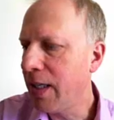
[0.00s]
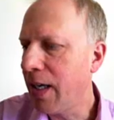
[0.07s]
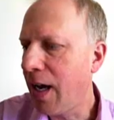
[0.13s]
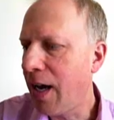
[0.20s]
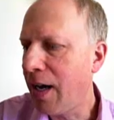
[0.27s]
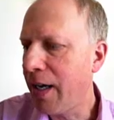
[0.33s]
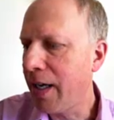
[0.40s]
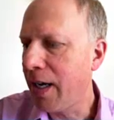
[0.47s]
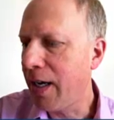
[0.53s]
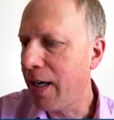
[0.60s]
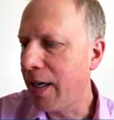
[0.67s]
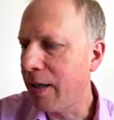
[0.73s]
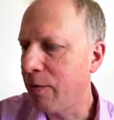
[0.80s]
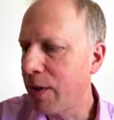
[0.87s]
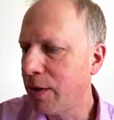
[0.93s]

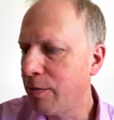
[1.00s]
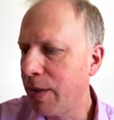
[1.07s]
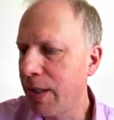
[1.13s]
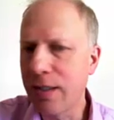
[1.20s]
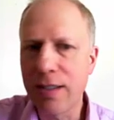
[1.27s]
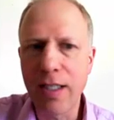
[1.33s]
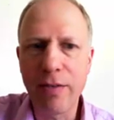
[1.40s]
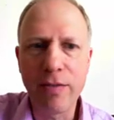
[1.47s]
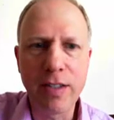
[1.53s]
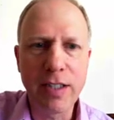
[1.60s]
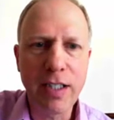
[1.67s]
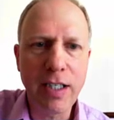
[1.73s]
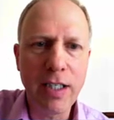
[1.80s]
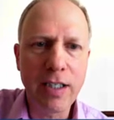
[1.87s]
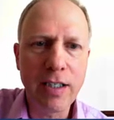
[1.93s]
XVII, which means
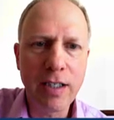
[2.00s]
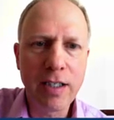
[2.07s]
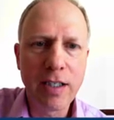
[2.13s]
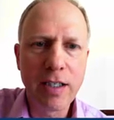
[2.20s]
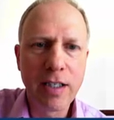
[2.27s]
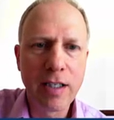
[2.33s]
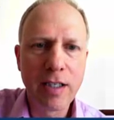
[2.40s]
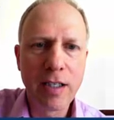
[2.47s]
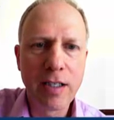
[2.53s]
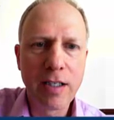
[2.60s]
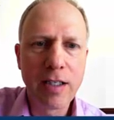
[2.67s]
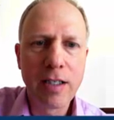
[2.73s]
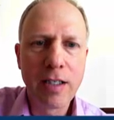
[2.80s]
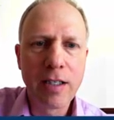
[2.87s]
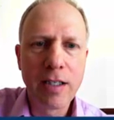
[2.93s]
17,
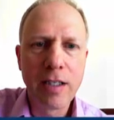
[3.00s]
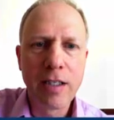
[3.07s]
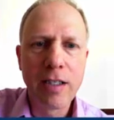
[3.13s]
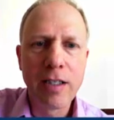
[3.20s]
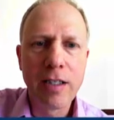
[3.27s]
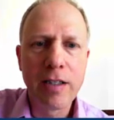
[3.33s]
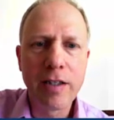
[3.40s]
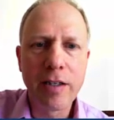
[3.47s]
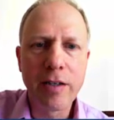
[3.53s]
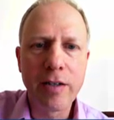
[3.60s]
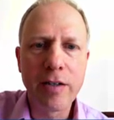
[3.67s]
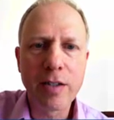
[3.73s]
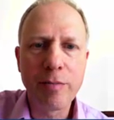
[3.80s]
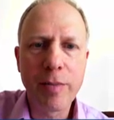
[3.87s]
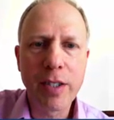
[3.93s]

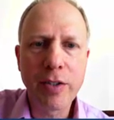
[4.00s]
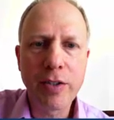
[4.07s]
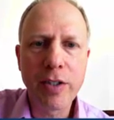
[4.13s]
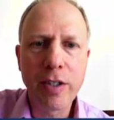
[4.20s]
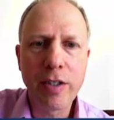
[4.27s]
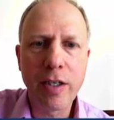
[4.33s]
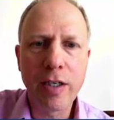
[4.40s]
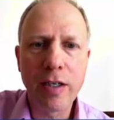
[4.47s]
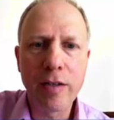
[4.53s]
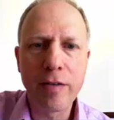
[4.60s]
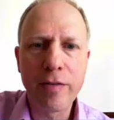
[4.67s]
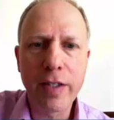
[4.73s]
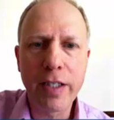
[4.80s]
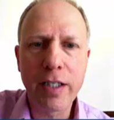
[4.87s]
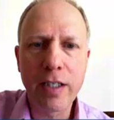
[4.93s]
there is a
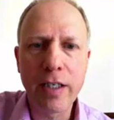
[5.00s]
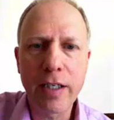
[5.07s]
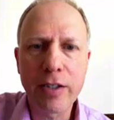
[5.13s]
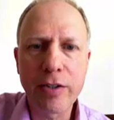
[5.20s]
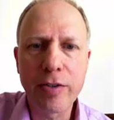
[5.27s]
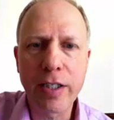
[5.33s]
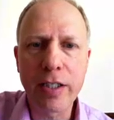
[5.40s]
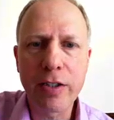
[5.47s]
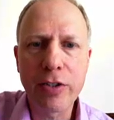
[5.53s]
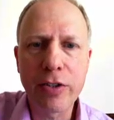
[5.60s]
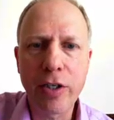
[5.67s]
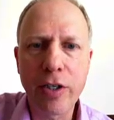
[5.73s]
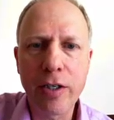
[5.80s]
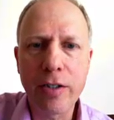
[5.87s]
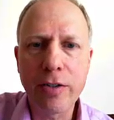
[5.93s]
mention of
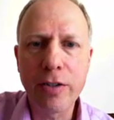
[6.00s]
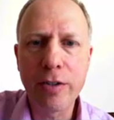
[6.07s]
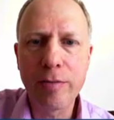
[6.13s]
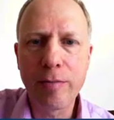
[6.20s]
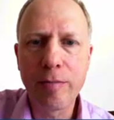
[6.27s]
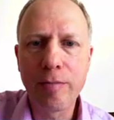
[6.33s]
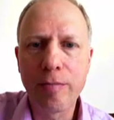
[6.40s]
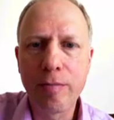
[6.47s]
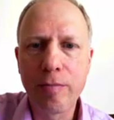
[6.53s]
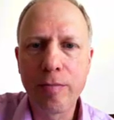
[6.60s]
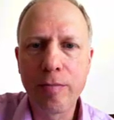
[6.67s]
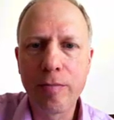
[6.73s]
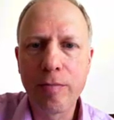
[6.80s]
electric charge.